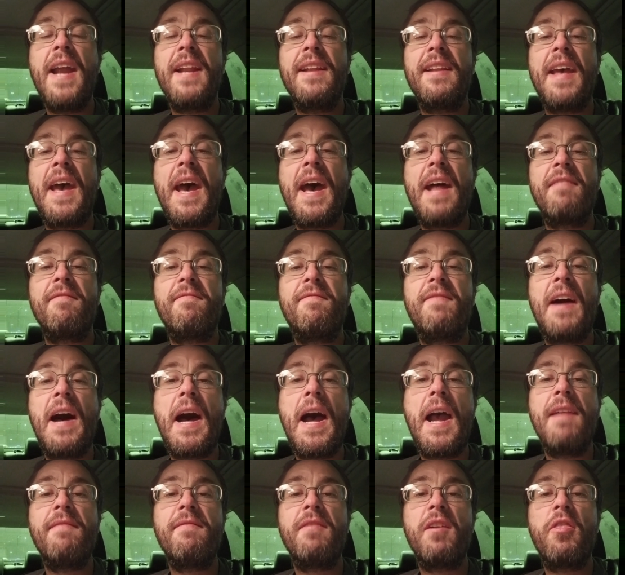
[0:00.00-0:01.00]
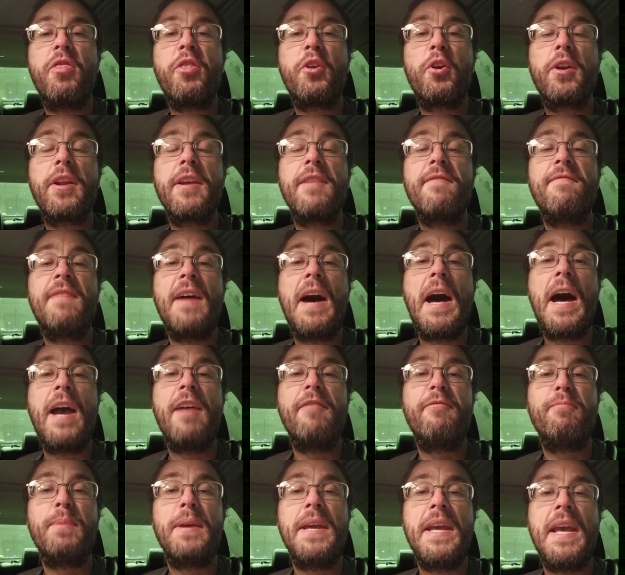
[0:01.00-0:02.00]
at
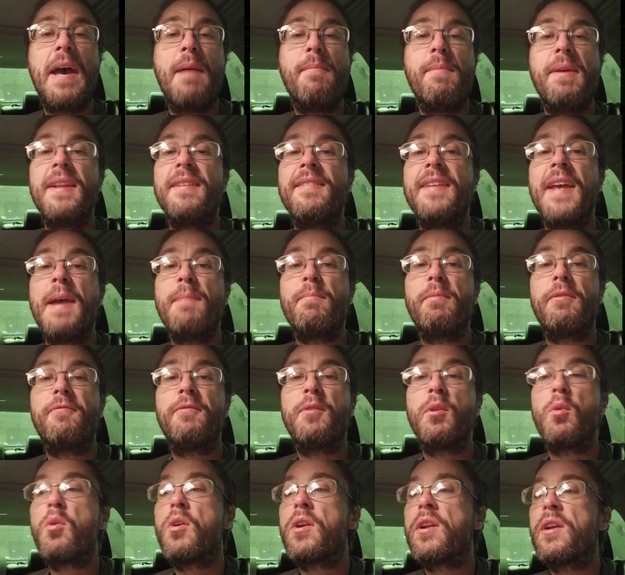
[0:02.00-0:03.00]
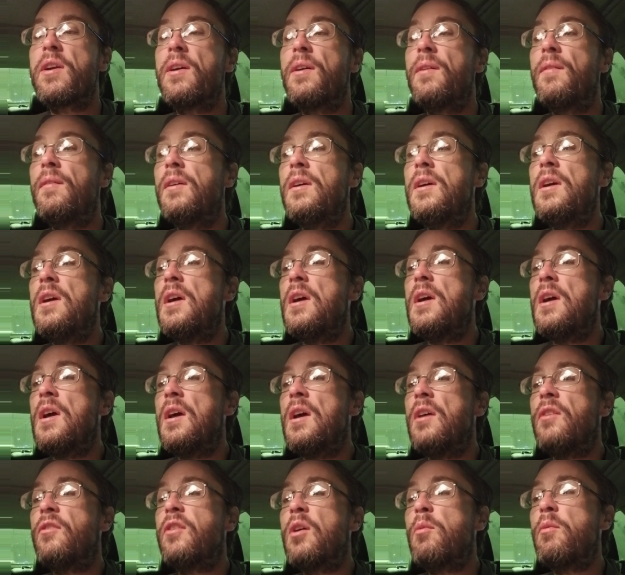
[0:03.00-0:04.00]
5:35 p.m. in Tampa, Florida.
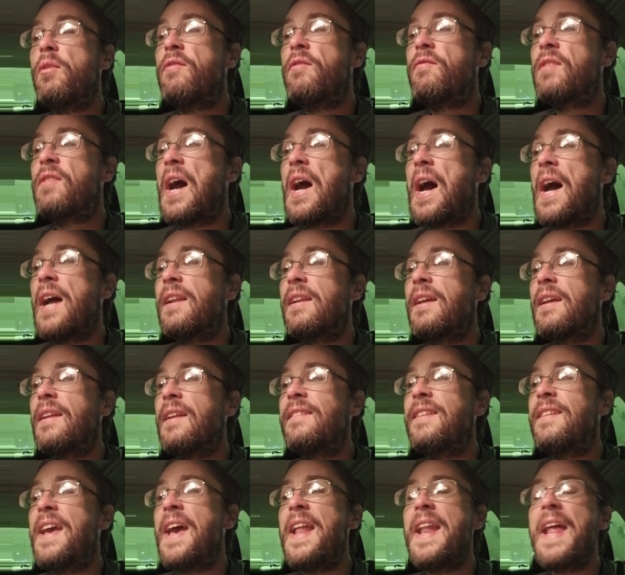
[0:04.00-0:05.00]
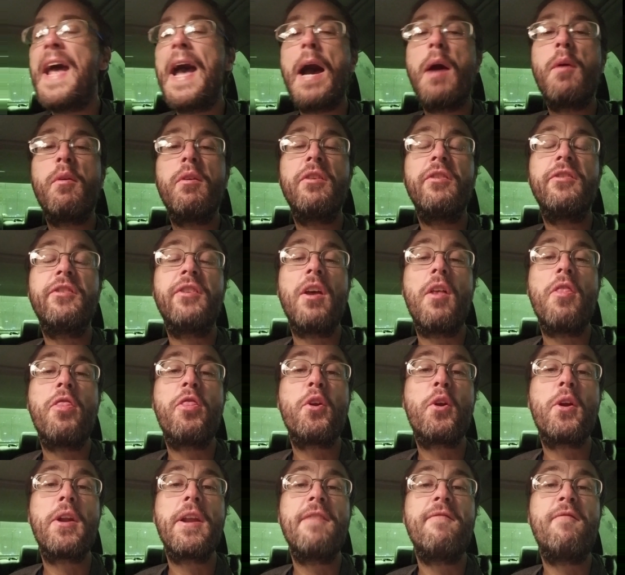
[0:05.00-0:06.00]
So we've got 10 hours,
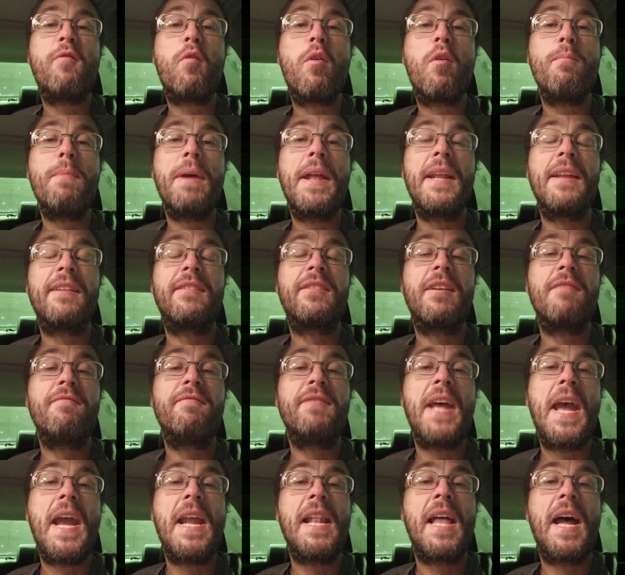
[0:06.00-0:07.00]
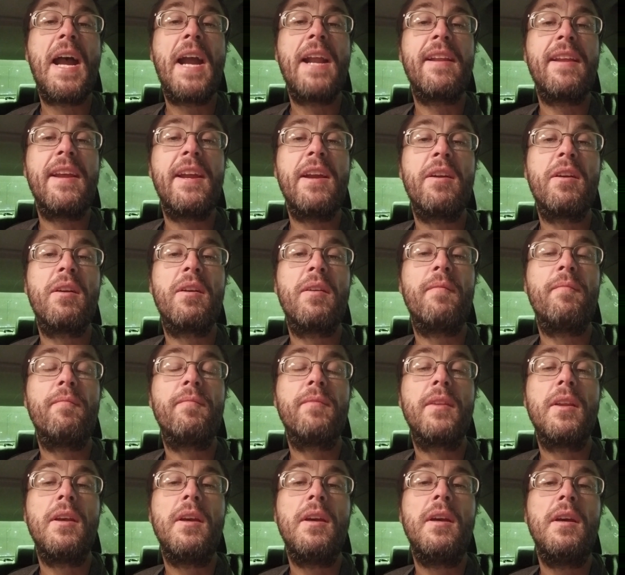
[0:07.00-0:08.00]
34 minutes of daylight here
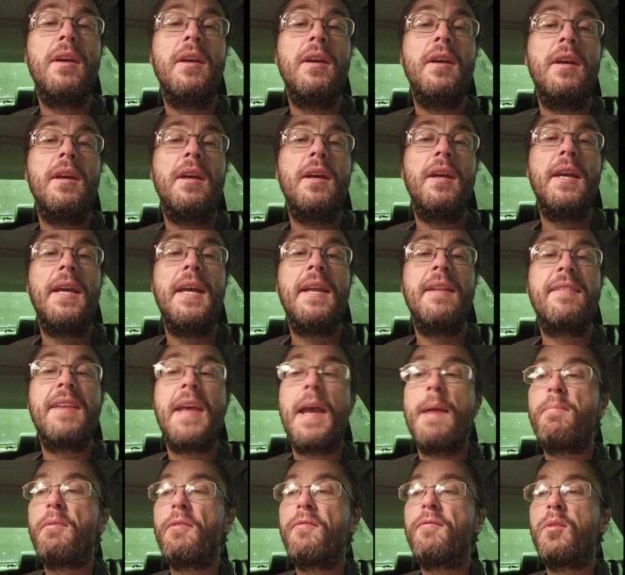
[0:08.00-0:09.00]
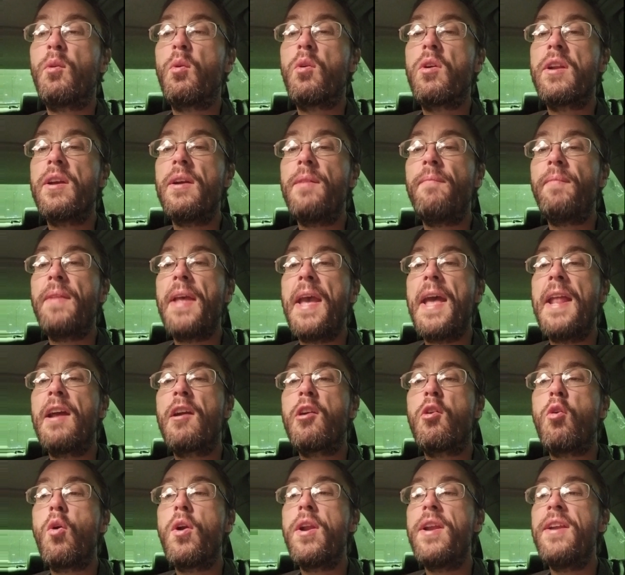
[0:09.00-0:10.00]
in Tampa, Florida. And
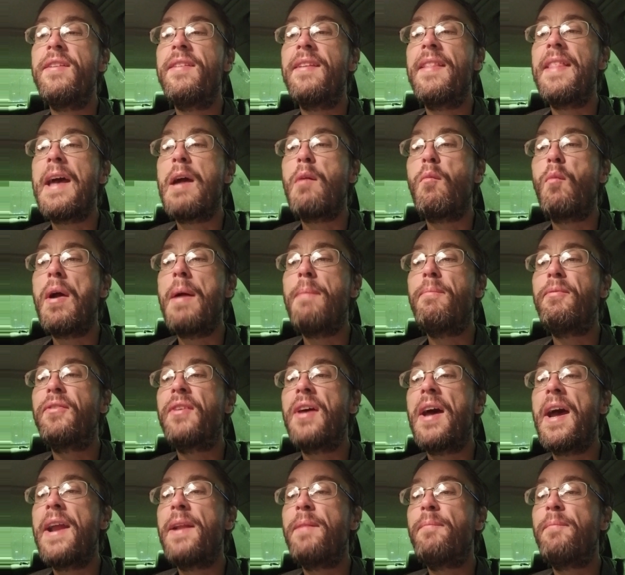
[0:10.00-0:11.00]
according to that website,